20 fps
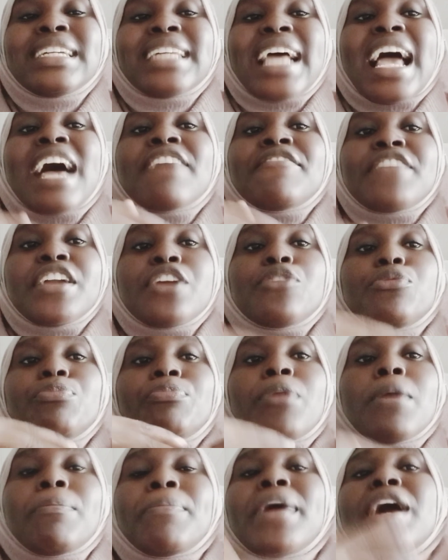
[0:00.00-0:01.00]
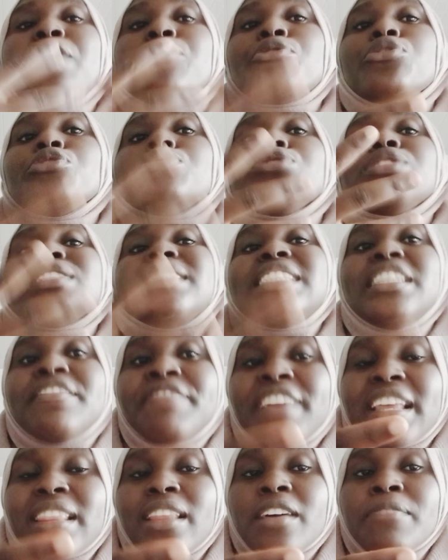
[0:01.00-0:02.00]
have a proper root
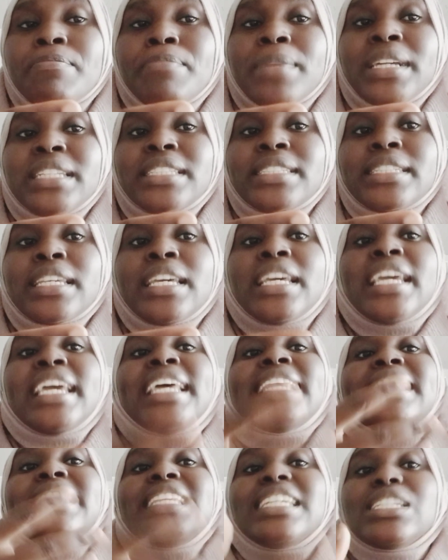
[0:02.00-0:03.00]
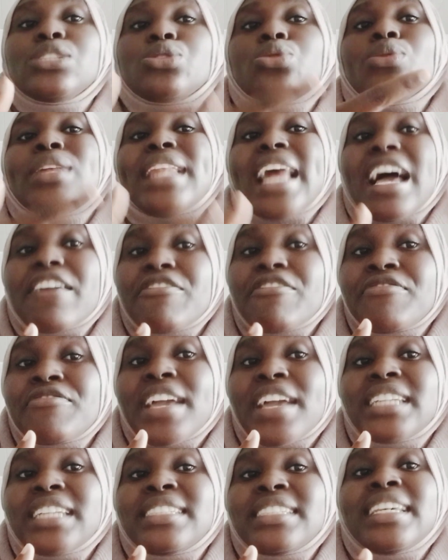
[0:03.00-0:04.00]
development, this will
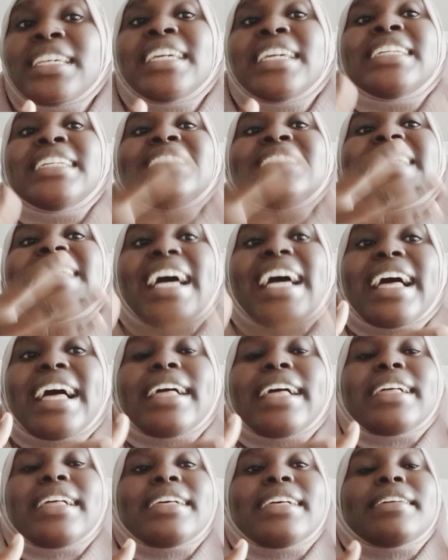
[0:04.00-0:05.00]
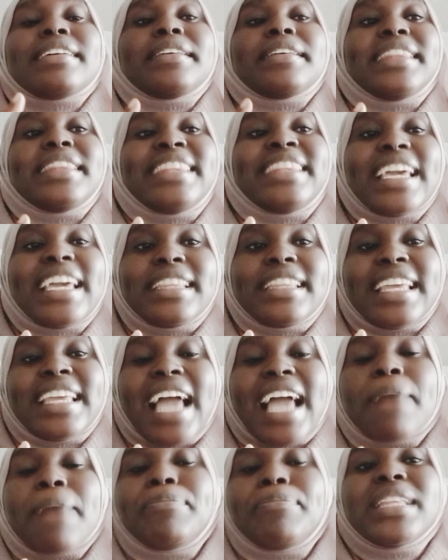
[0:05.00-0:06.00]
affect the
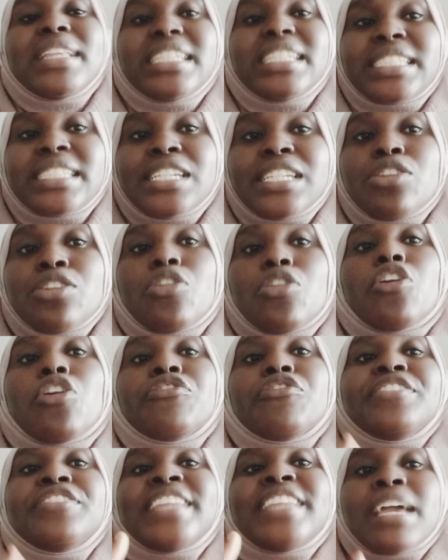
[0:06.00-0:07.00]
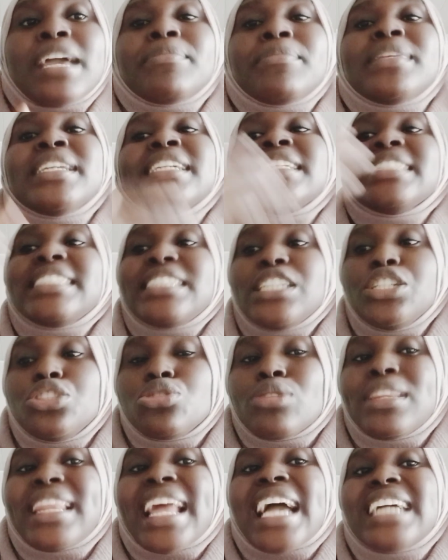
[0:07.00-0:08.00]
ability of them
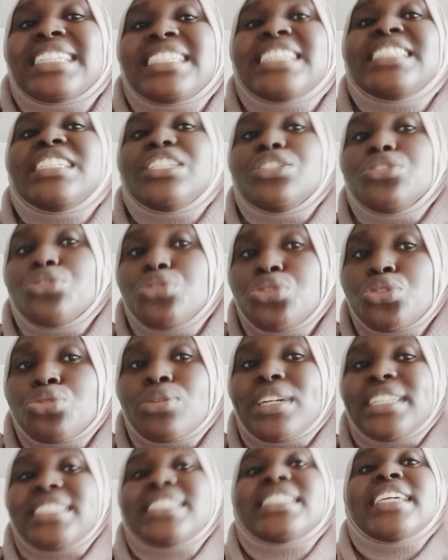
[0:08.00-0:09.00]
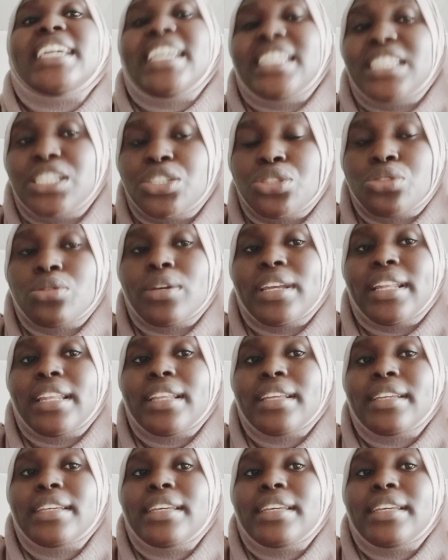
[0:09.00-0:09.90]
utilizing the nutrients in the soil.